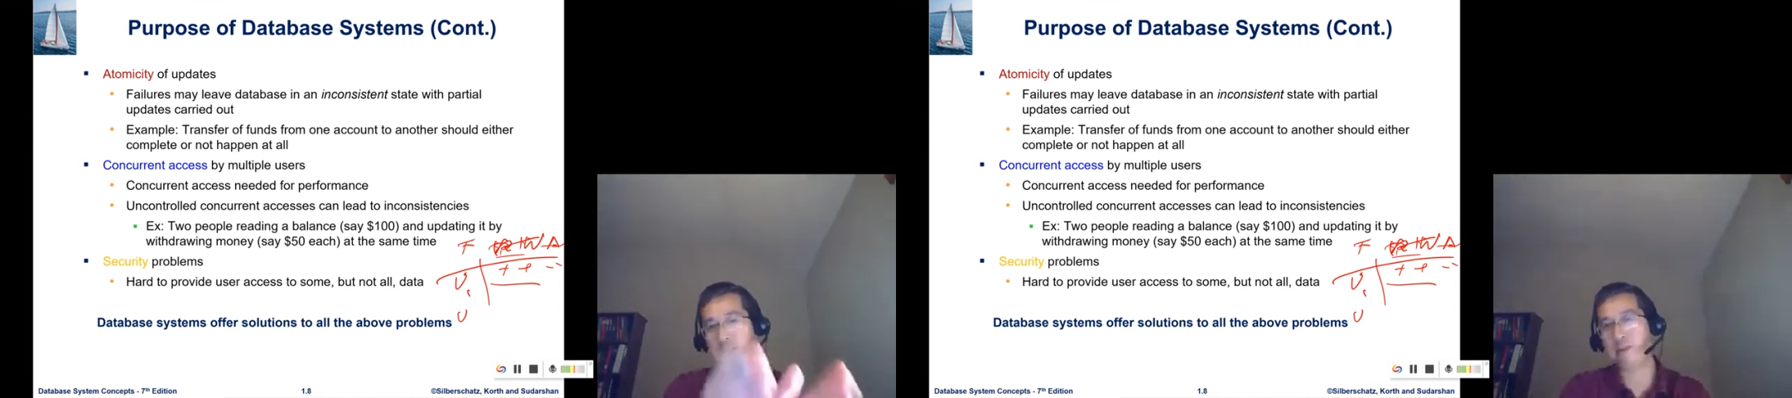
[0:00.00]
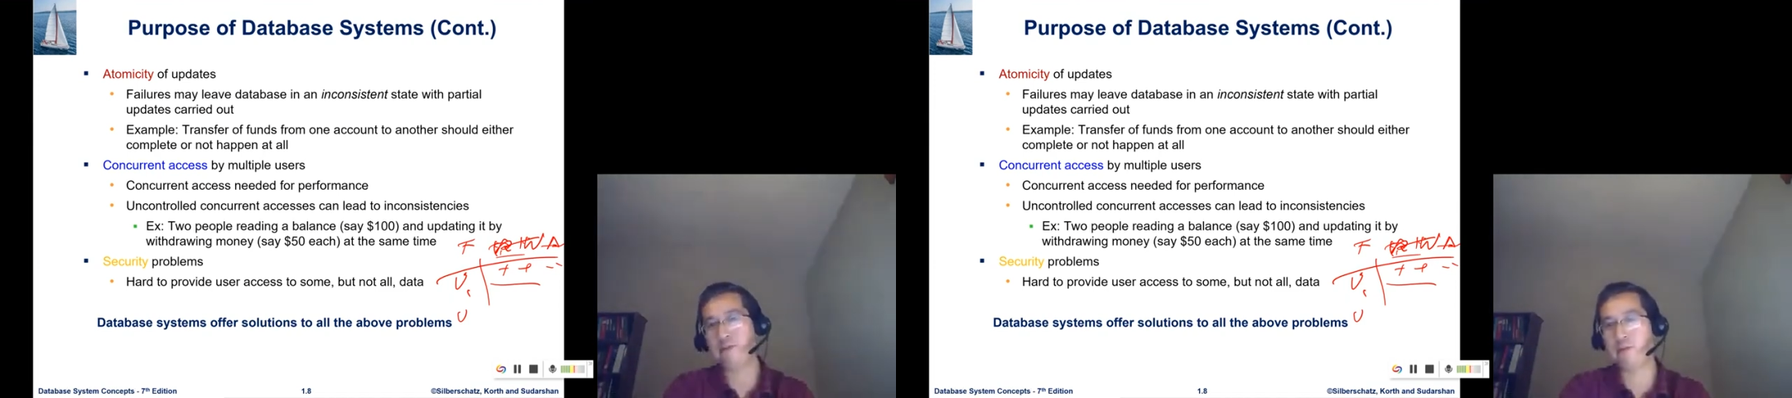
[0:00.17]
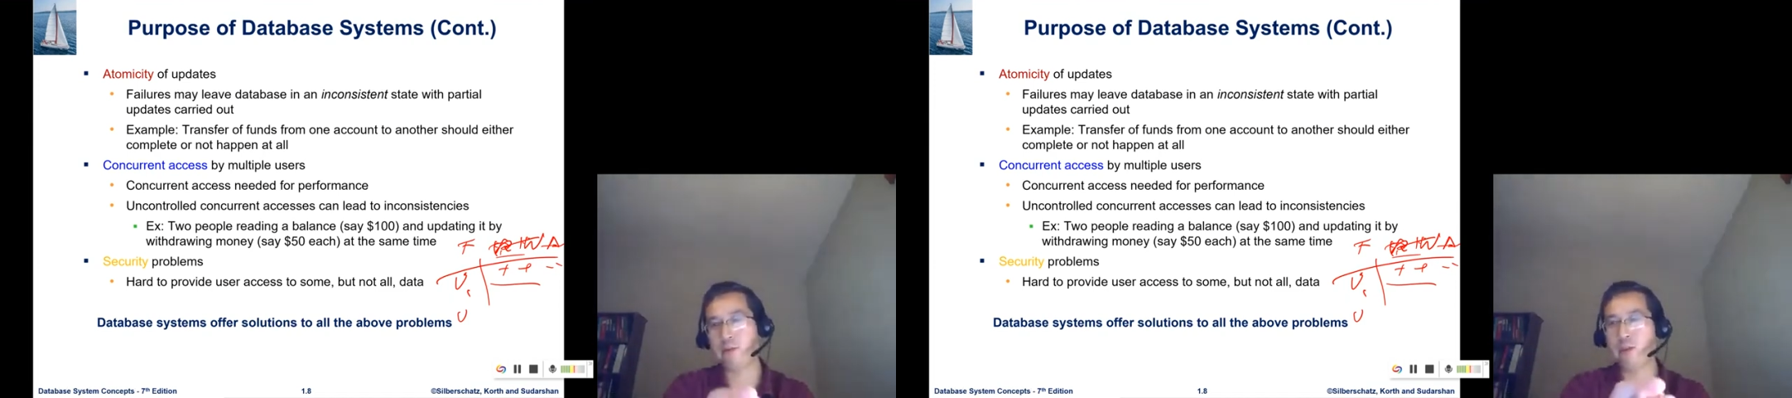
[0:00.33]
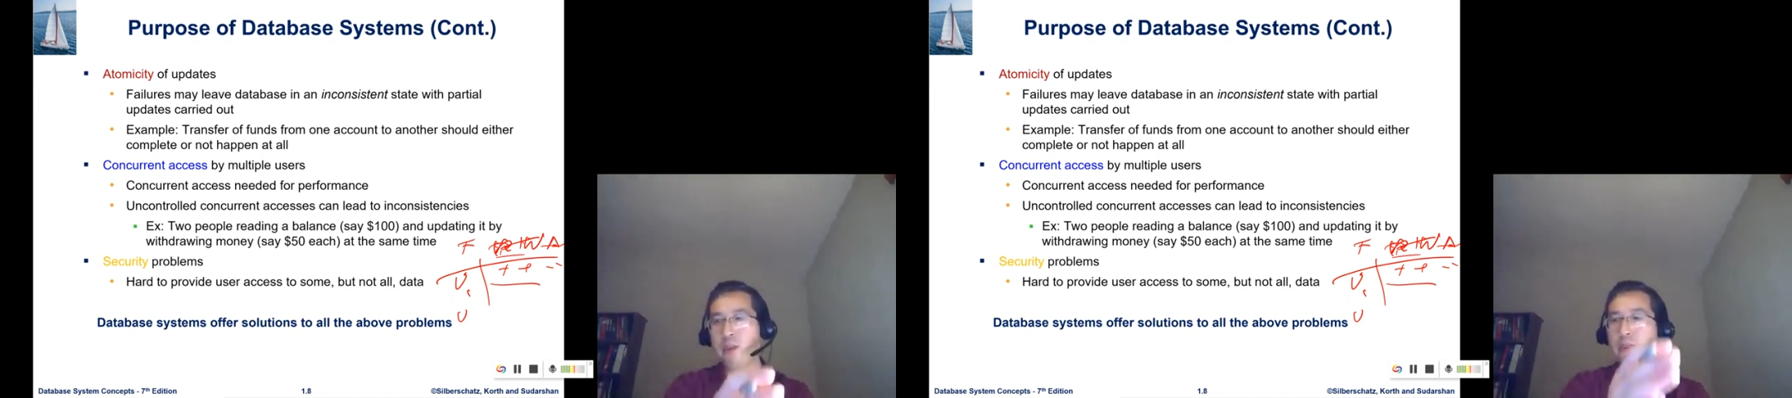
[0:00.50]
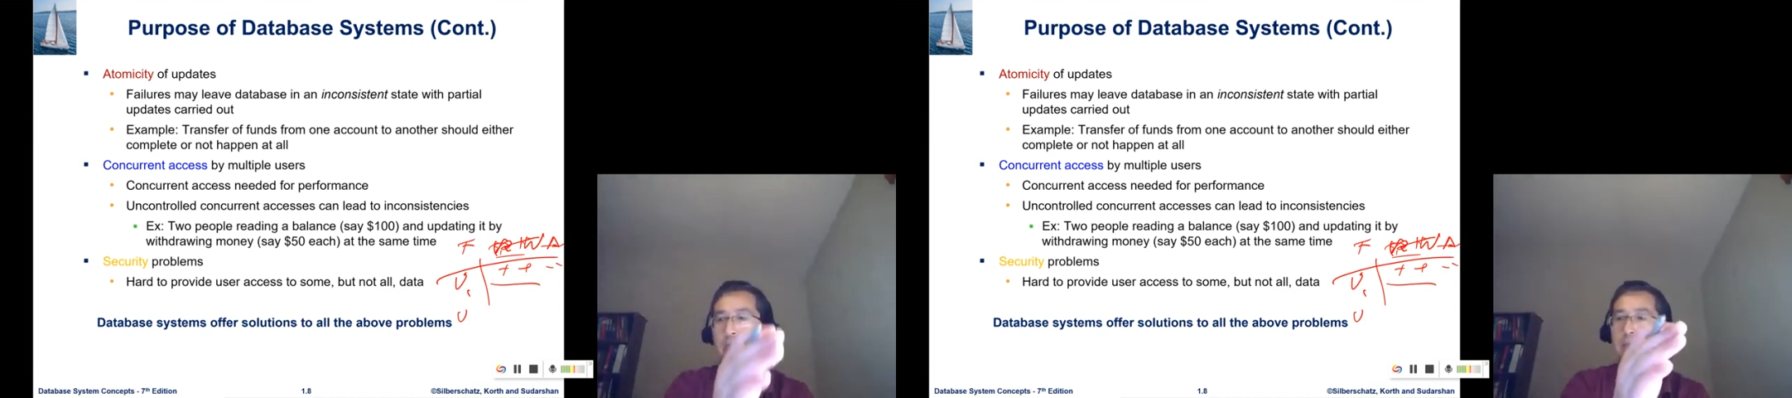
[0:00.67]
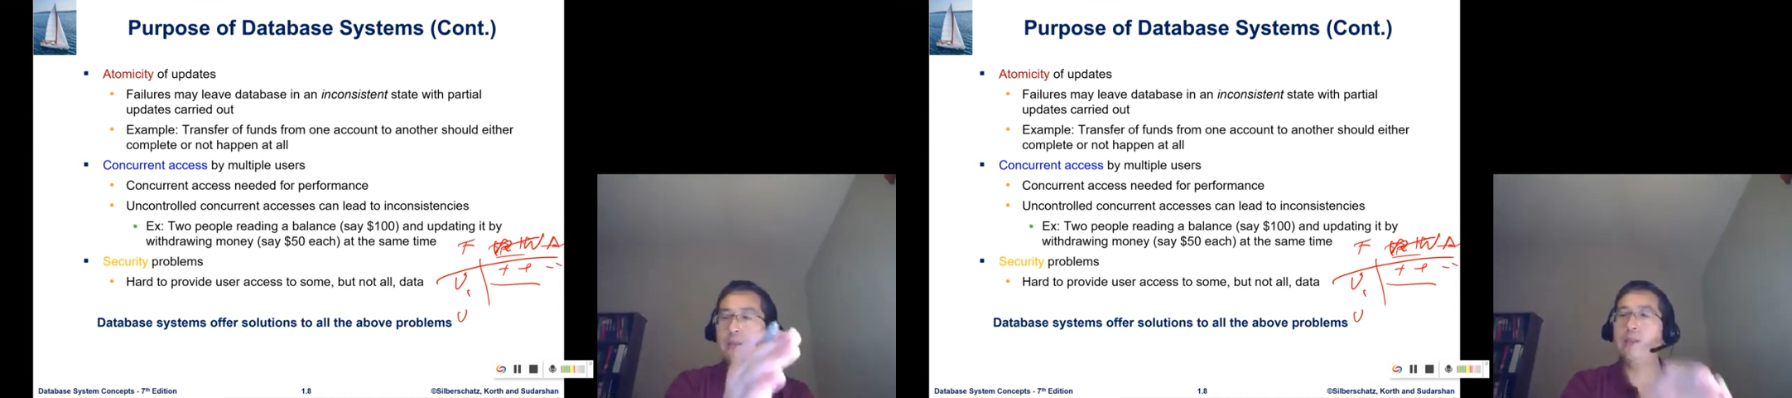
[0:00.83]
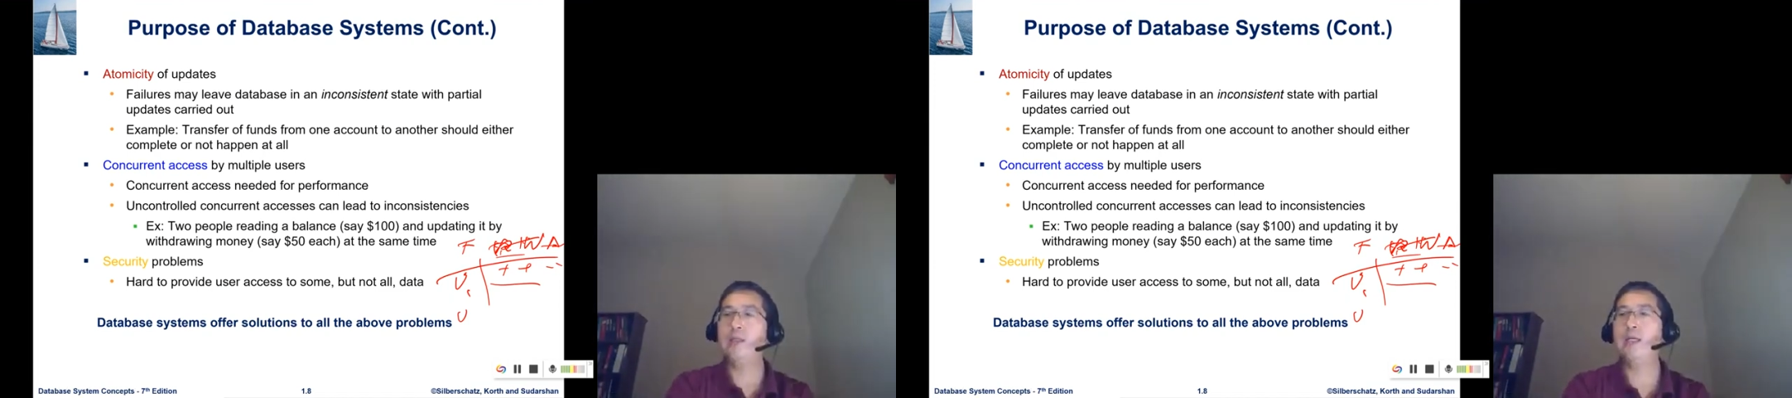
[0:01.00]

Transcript: birthday,